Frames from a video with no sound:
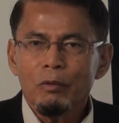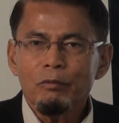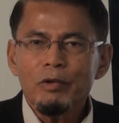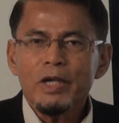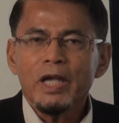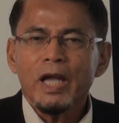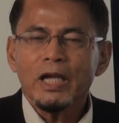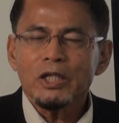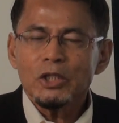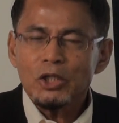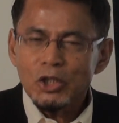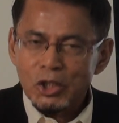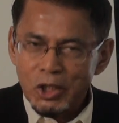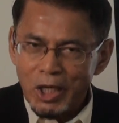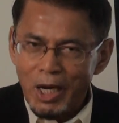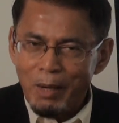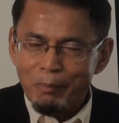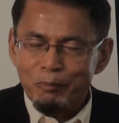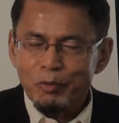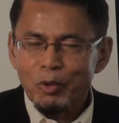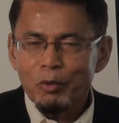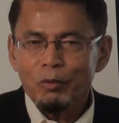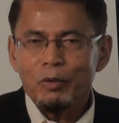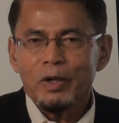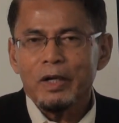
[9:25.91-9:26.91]
We can
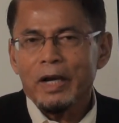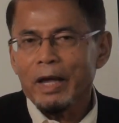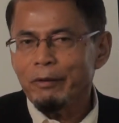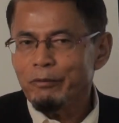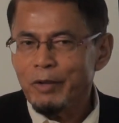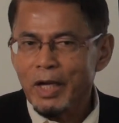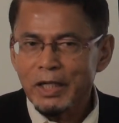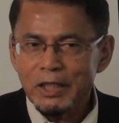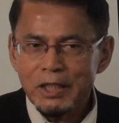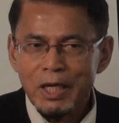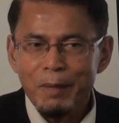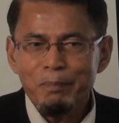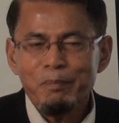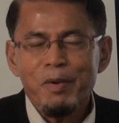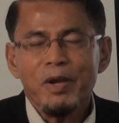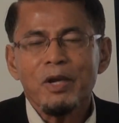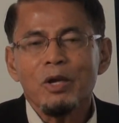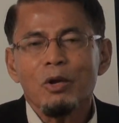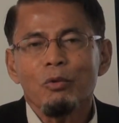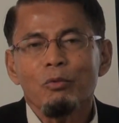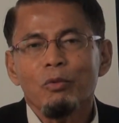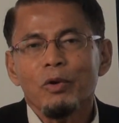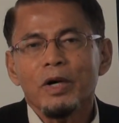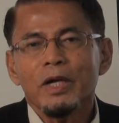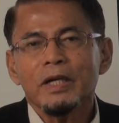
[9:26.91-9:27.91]
shape the world, and we are
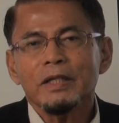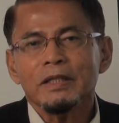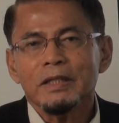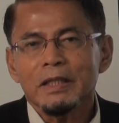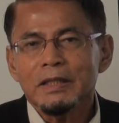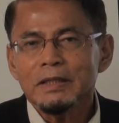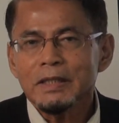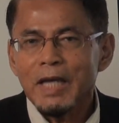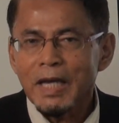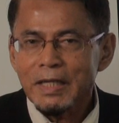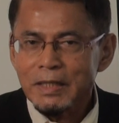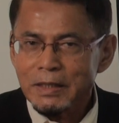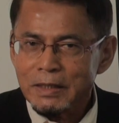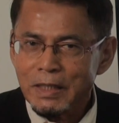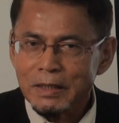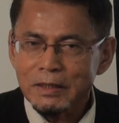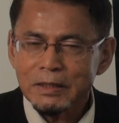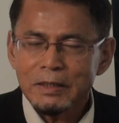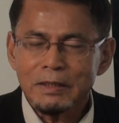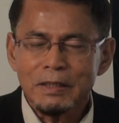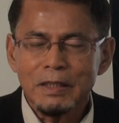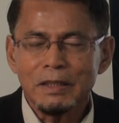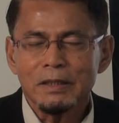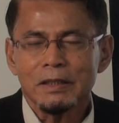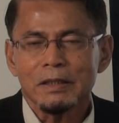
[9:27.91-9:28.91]
shaping the world
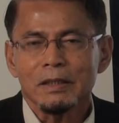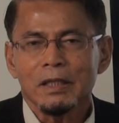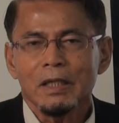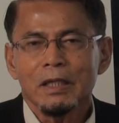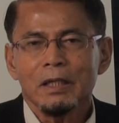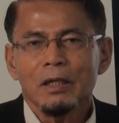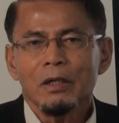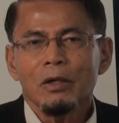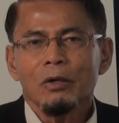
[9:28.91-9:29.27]
disastrously.